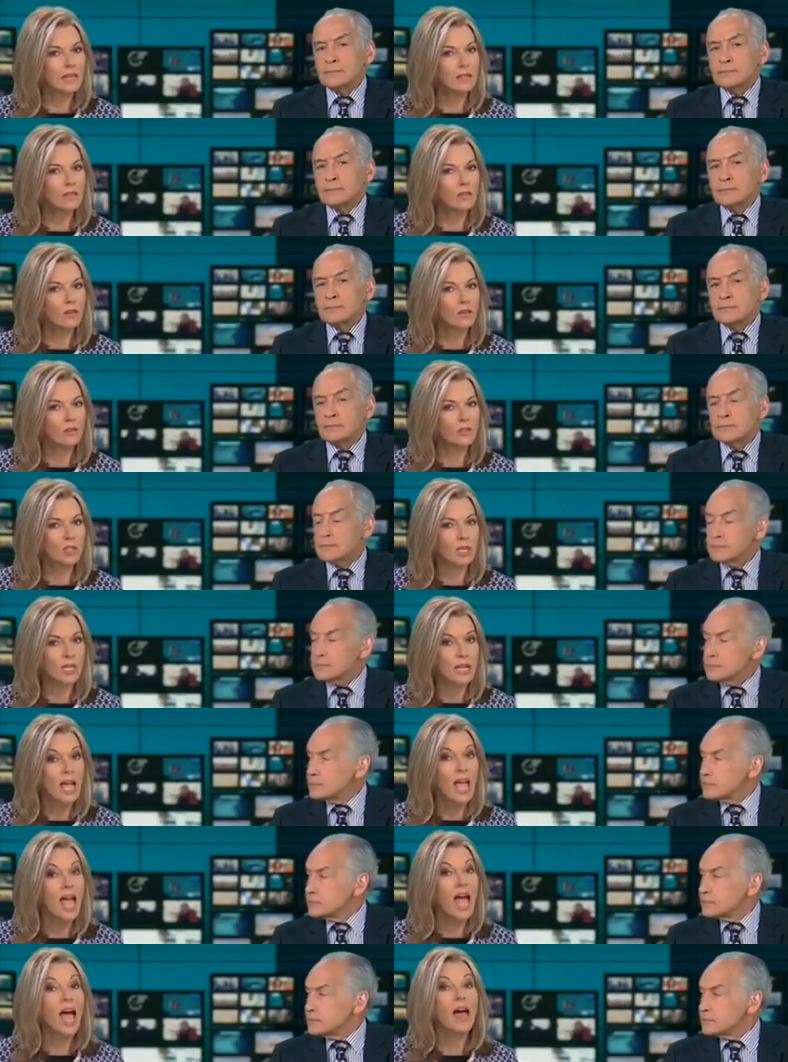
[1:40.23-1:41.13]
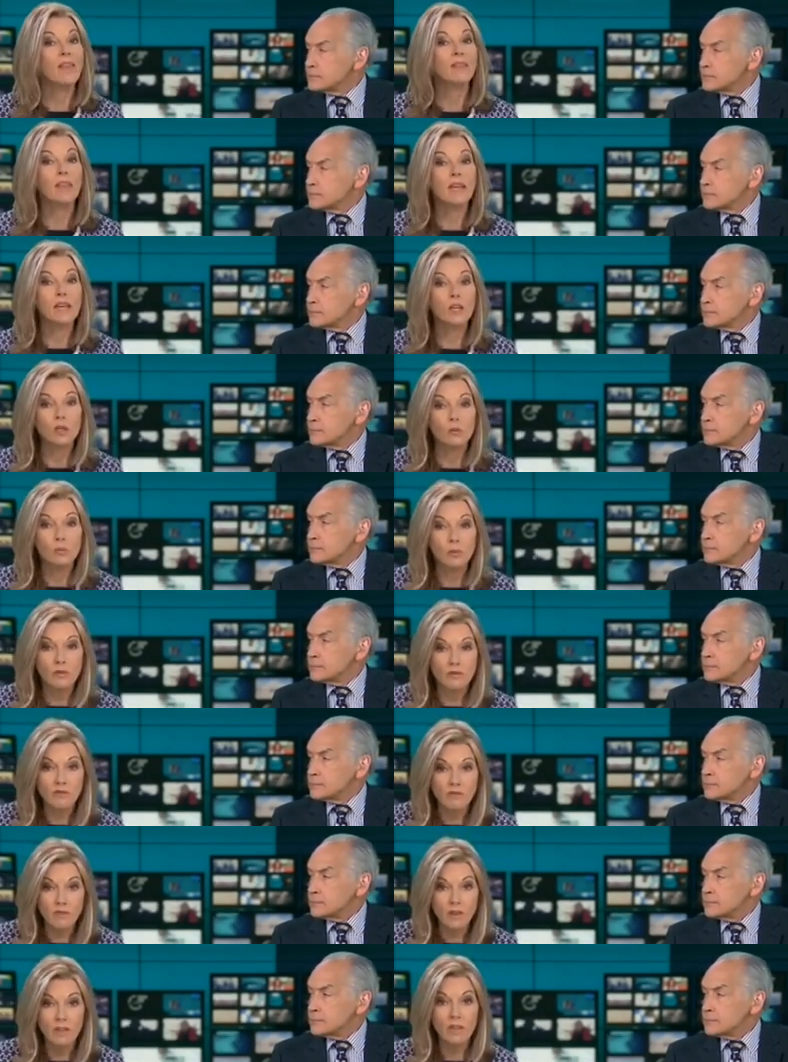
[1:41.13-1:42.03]
Speaker 1: technology, and there could be
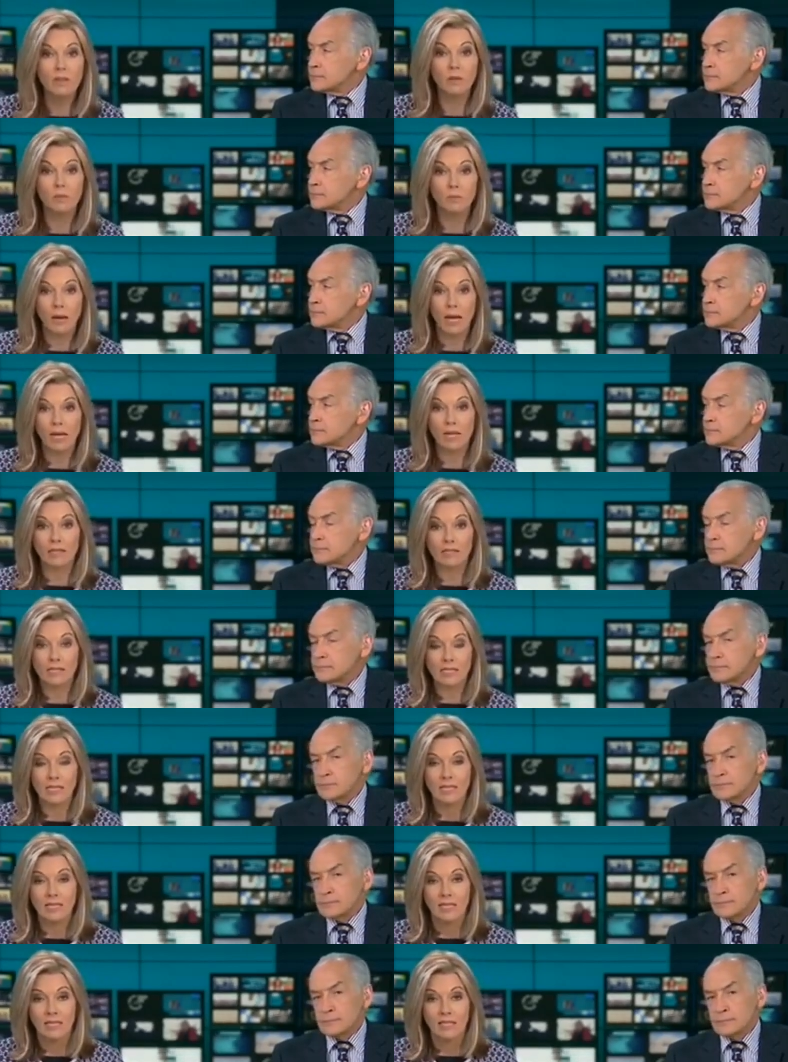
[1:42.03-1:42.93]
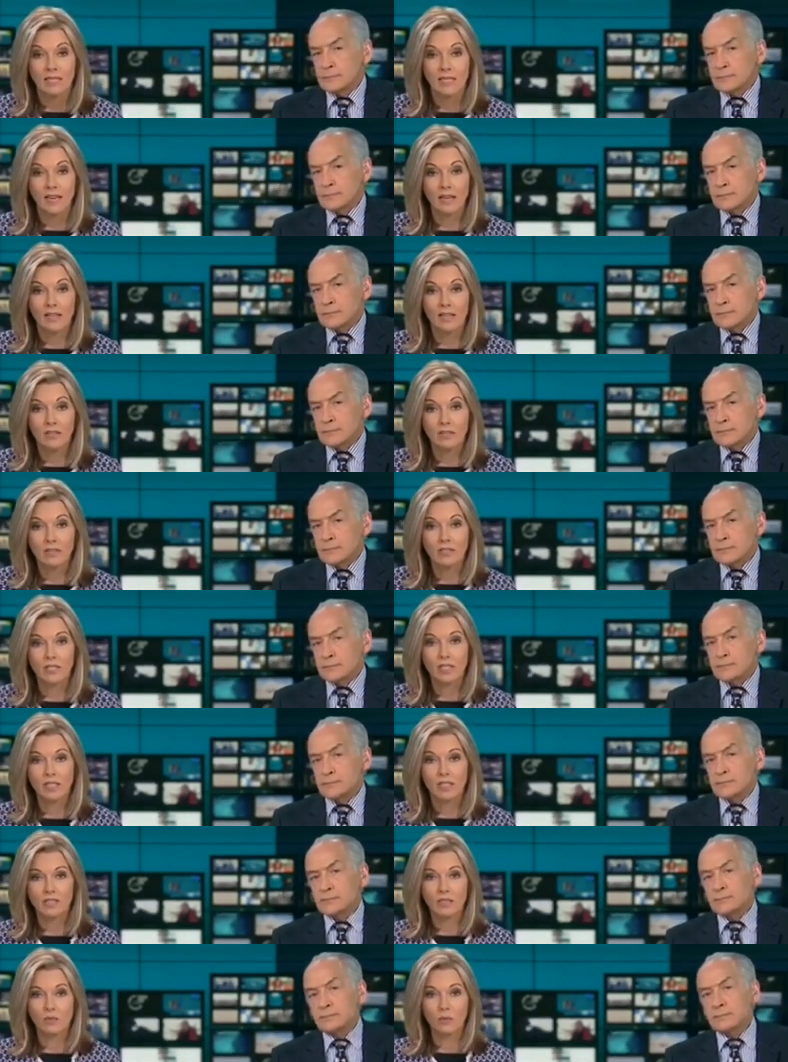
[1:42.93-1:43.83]
further bans. The
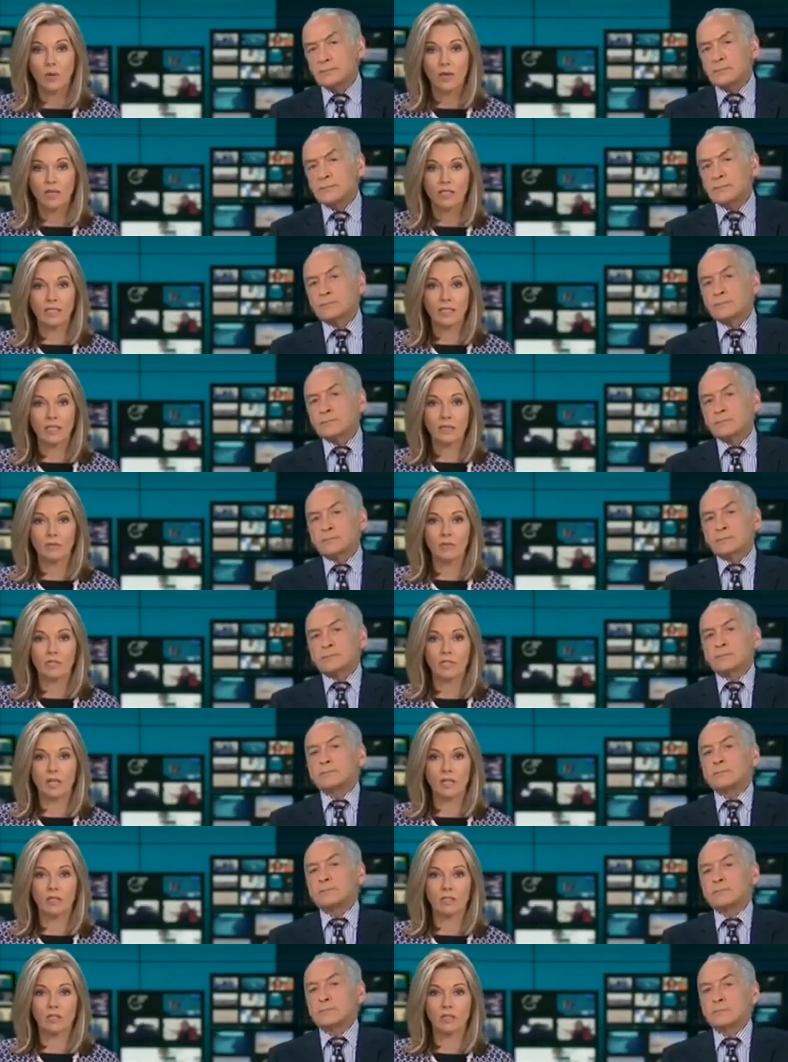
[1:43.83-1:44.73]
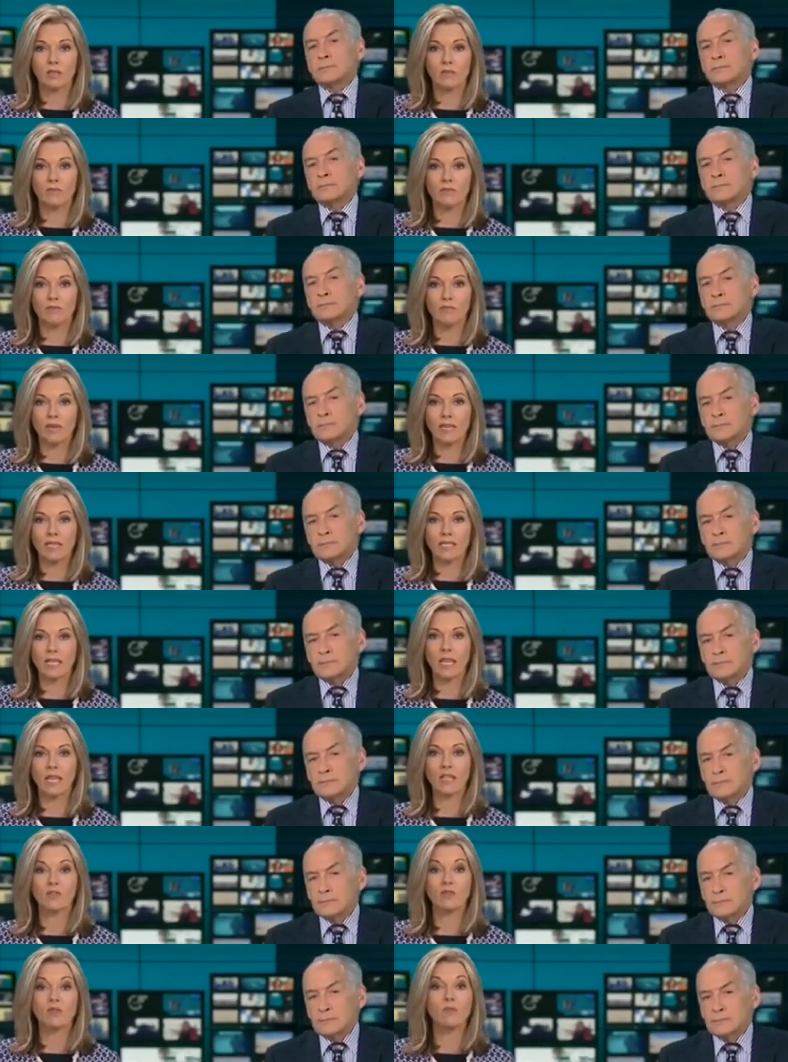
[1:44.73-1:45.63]
IOC is awaiting the results of
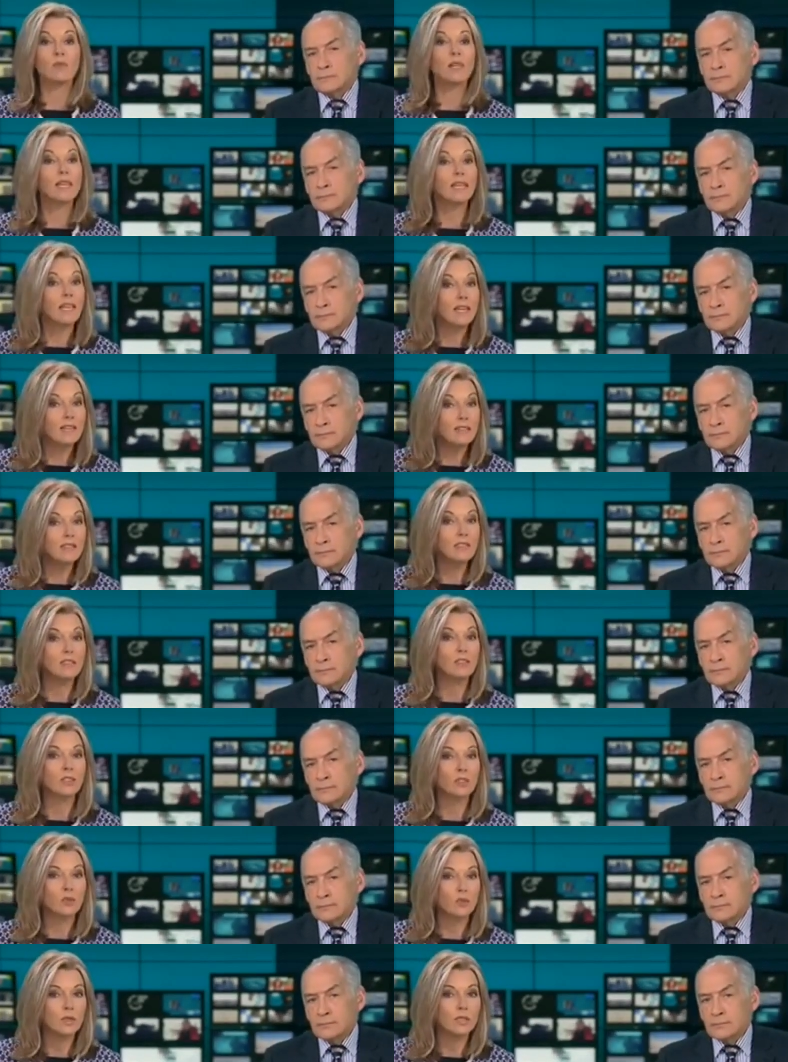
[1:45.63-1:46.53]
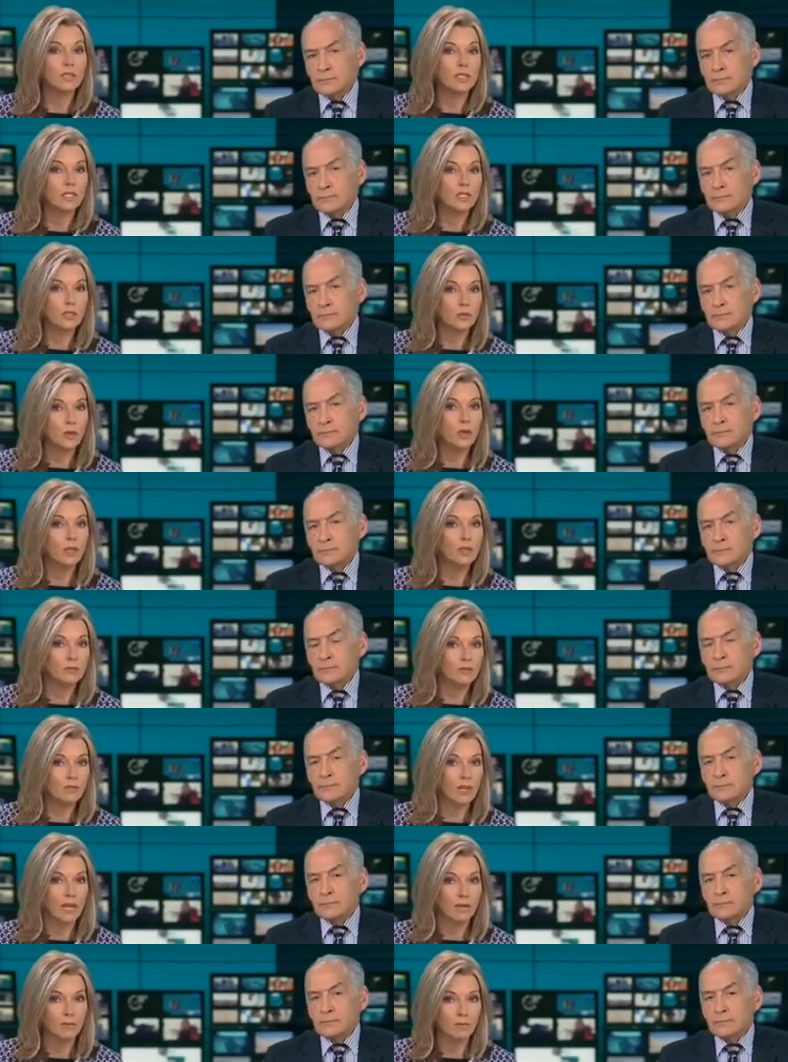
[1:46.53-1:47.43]
retests from the London
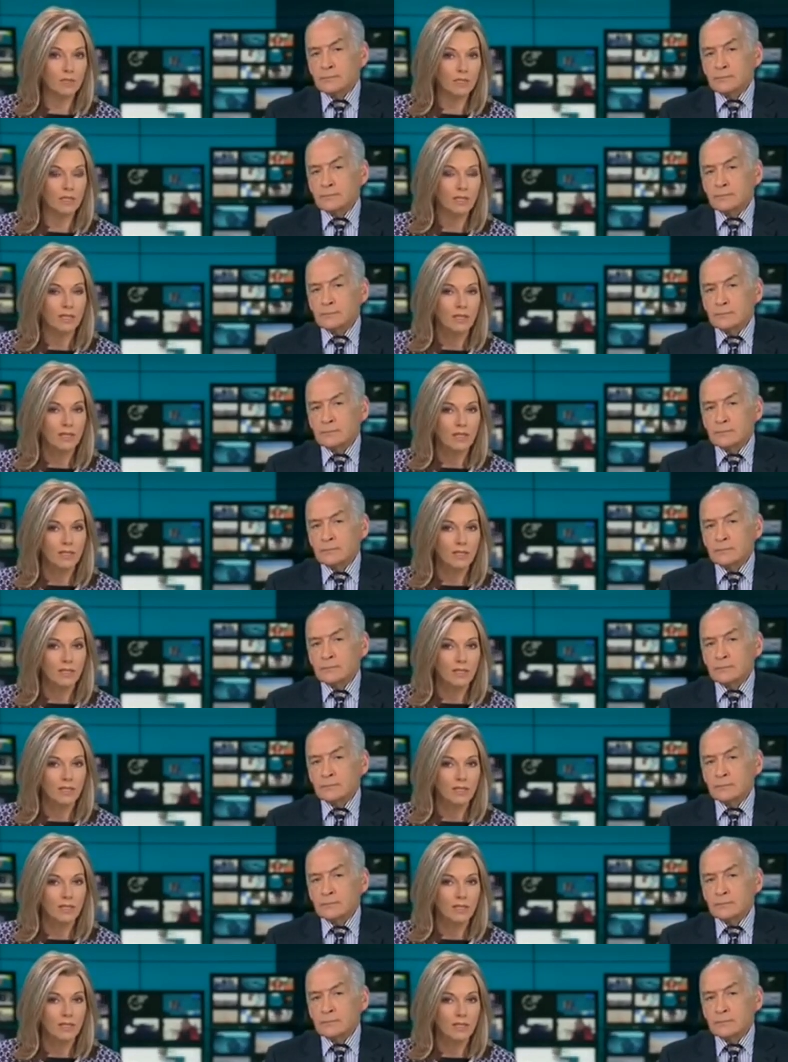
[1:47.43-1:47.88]
2012 Games.